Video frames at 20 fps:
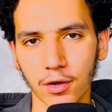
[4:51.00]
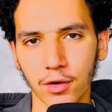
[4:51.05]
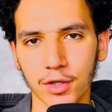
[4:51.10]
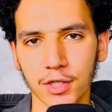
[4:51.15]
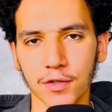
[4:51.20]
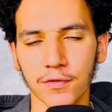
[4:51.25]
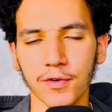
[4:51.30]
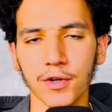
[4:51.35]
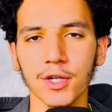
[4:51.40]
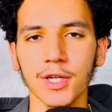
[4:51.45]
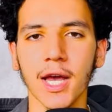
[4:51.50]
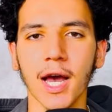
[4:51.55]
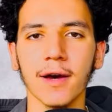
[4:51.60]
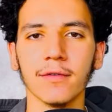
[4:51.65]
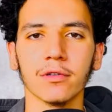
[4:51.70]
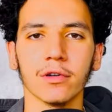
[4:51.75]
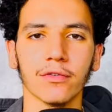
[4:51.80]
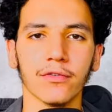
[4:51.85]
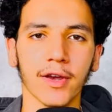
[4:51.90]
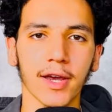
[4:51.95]
or this fear you have
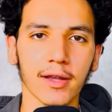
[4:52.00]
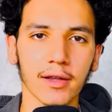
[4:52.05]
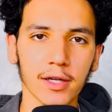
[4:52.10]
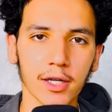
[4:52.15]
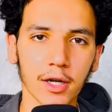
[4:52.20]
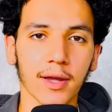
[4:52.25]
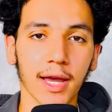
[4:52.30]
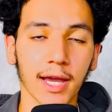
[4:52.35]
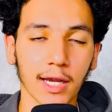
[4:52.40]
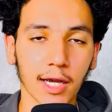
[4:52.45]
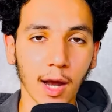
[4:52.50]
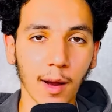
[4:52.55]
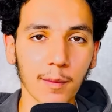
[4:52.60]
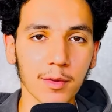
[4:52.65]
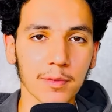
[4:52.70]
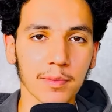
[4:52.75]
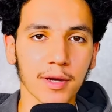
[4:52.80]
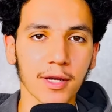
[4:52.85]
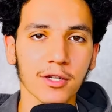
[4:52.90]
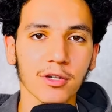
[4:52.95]
of failure, it
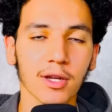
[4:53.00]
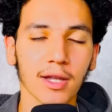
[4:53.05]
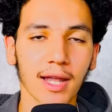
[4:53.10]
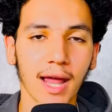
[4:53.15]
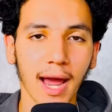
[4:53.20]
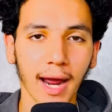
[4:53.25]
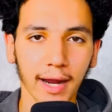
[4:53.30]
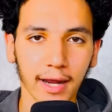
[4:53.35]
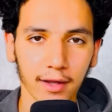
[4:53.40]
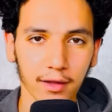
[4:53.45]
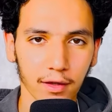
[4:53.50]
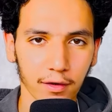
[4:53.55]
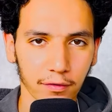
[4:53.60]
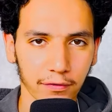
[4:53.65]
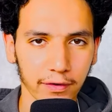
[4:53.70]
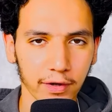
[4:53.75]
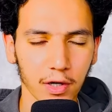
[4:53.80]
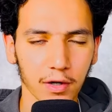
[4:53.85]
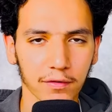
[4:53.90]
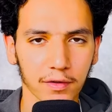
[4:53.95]
comes because you're lacking the
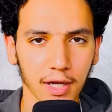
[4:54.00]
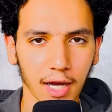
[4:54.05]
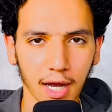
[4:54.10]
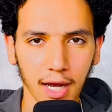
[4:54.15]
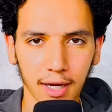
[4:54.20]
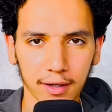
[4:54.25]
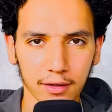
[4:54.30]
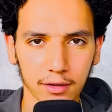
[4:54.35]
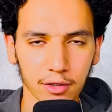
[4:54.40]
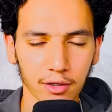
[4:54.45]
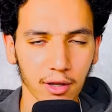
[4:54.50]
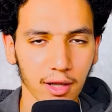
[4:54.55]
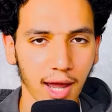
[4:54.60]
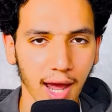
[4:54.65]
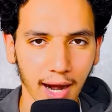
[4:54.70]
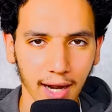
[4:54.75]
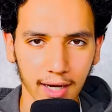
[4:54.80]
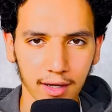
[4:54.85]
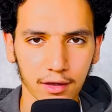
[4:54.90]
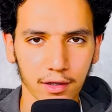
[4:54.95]
fear of God. You're
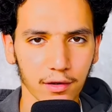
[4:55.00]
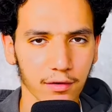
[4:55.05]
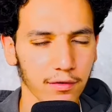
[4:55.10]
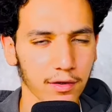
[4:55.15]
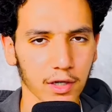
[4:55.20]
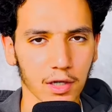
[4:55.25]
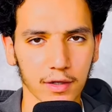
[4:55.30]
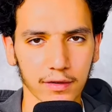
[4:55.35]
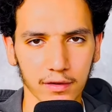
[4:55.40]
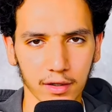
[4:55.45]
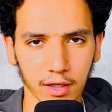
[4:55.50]
lacking the fear of